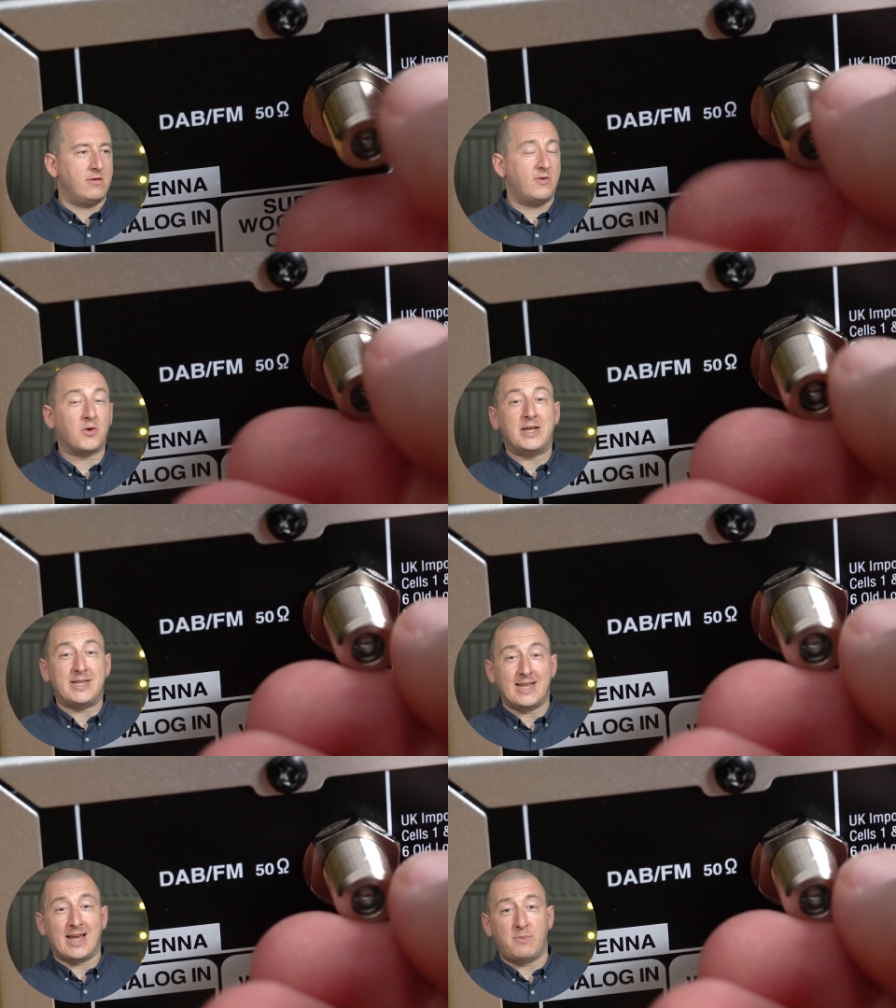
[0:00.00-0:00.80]
You've got your
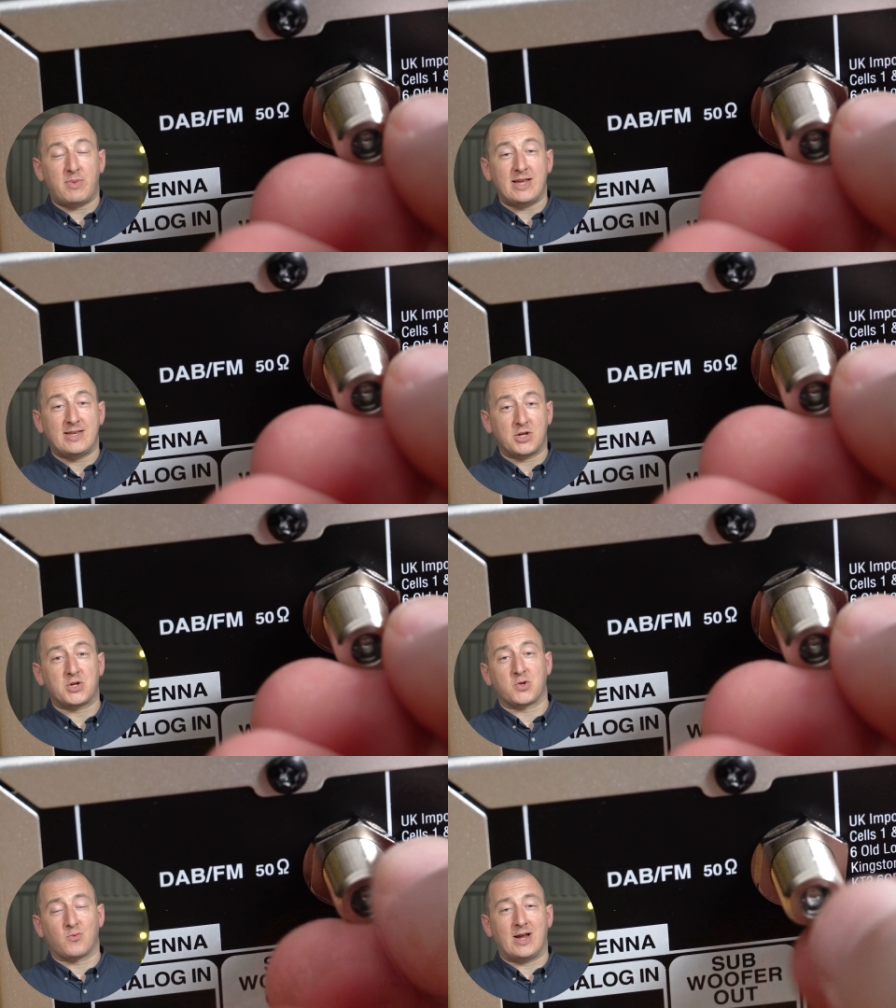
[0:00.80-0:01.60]
DAB
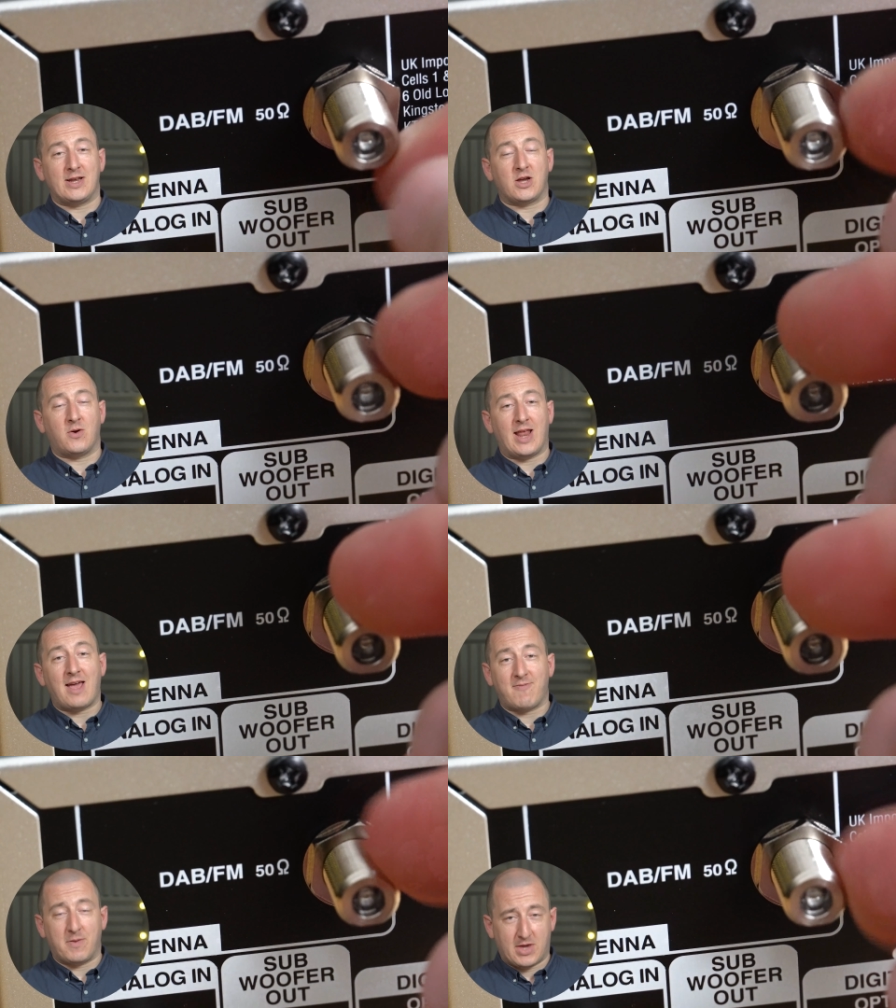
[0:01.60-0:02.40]
digital radio and
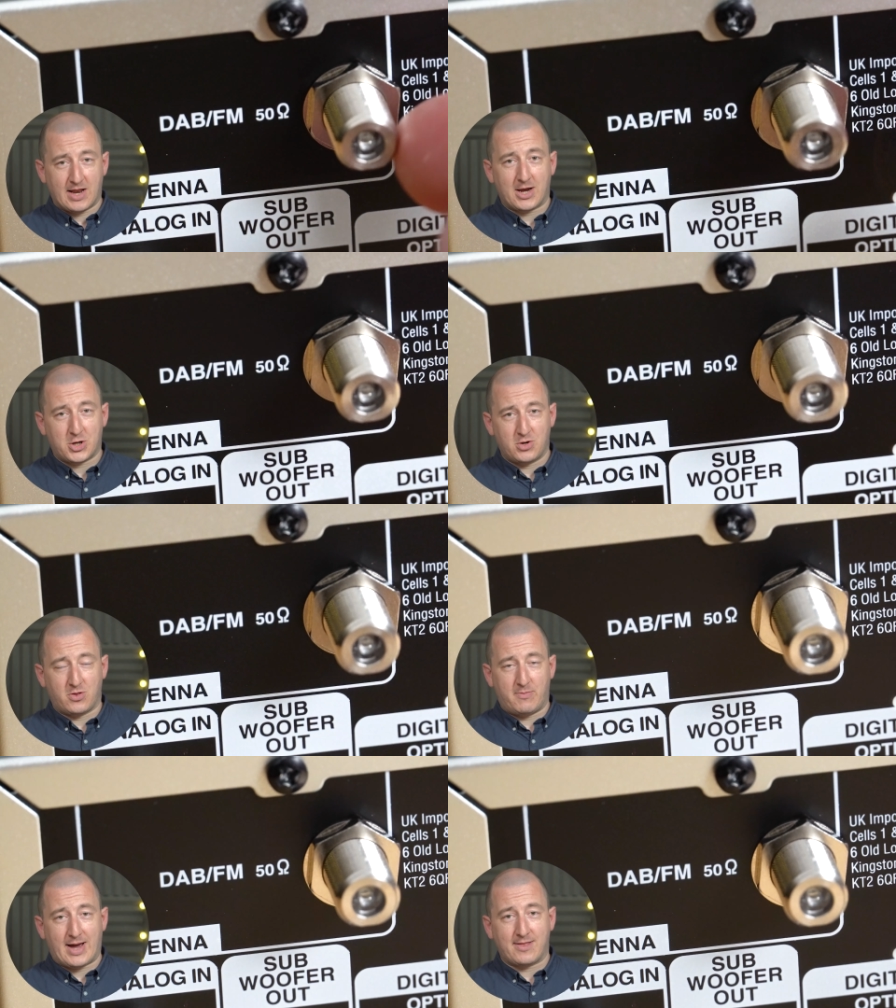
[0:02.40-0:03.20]
FM connection
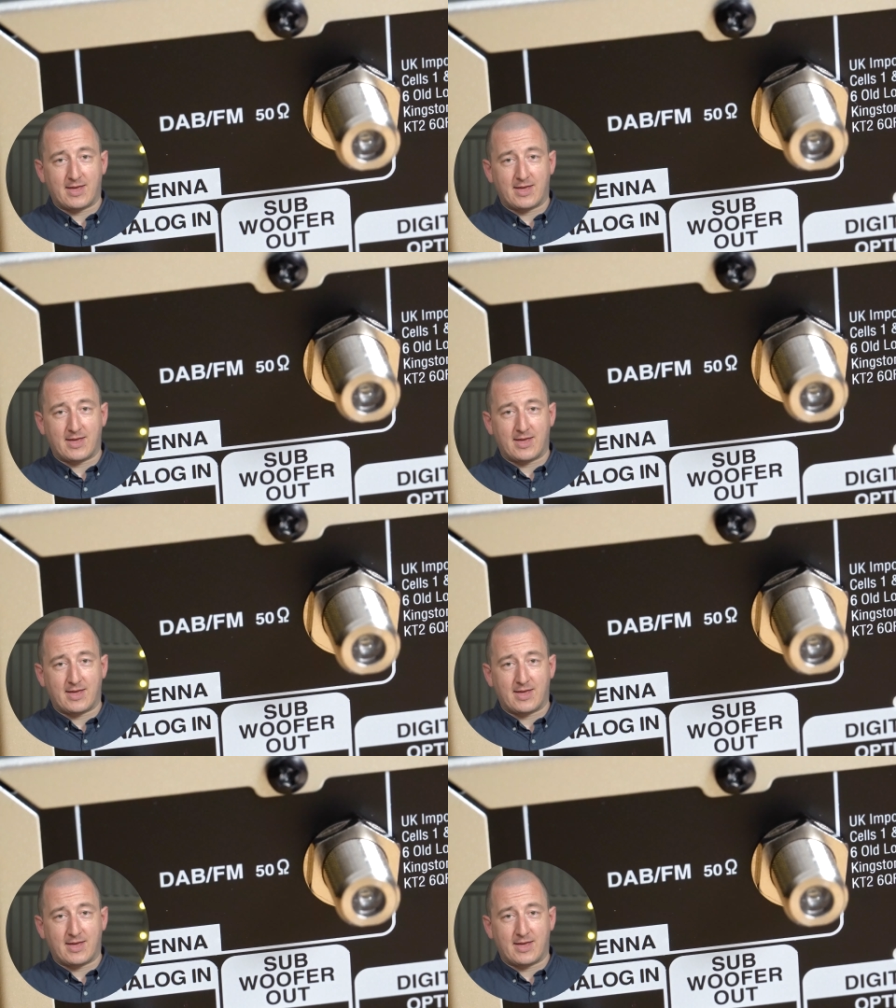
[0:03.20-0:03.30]
on the back